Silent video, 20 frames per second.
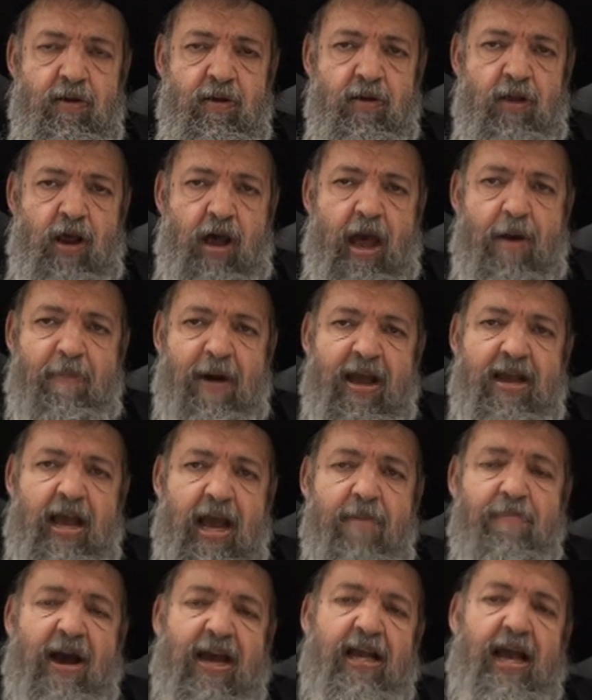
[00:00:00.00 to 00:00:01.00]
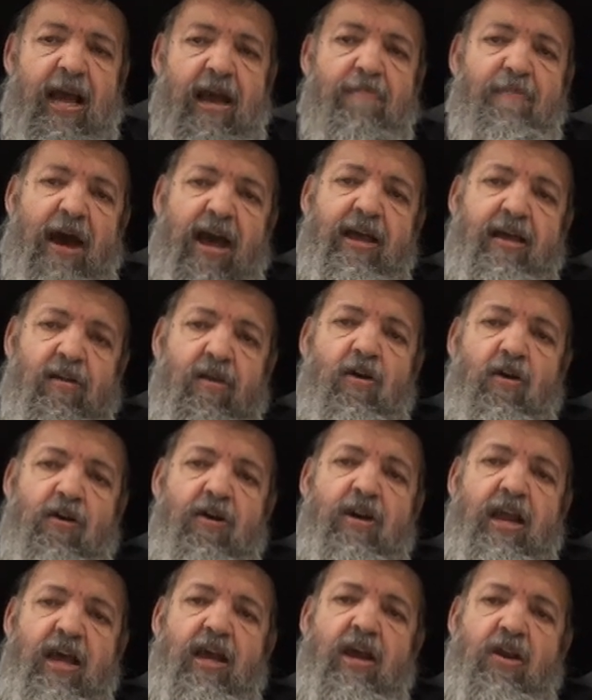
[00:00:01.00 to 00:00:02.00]
You know, am I, am I, am I
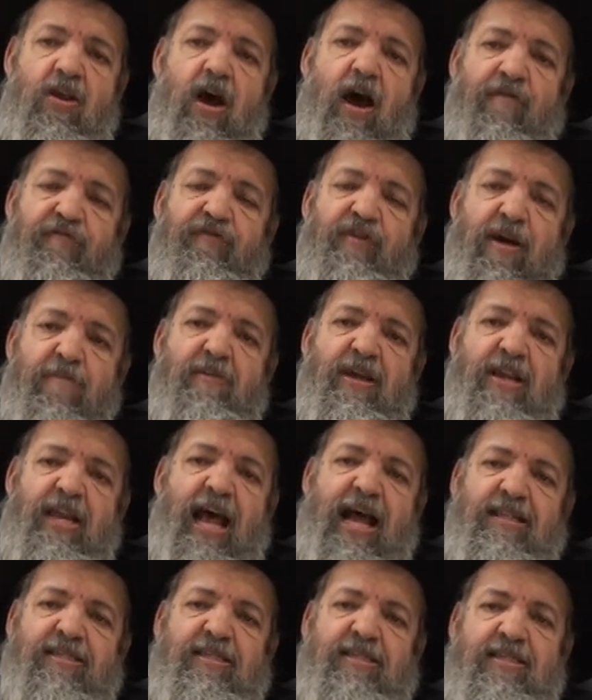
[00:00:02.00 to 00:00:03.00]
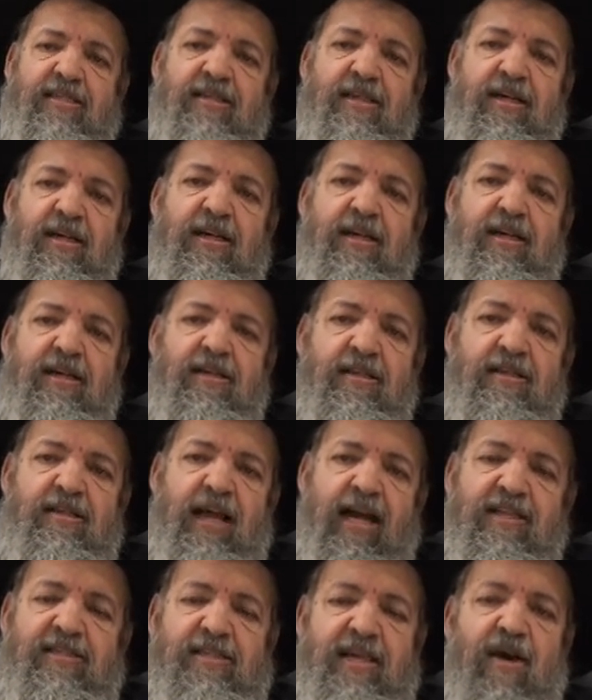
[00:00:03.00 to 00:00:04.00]
learning enough? I mean, that's,
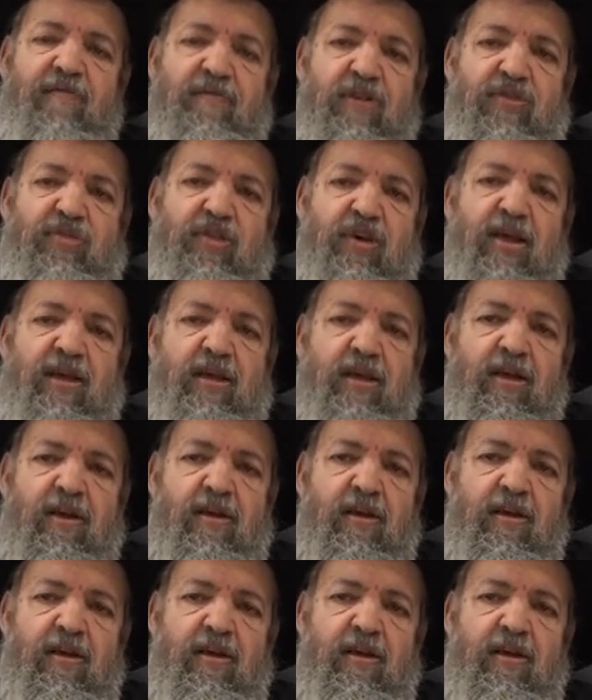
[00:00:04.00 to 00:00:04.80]
that's everything.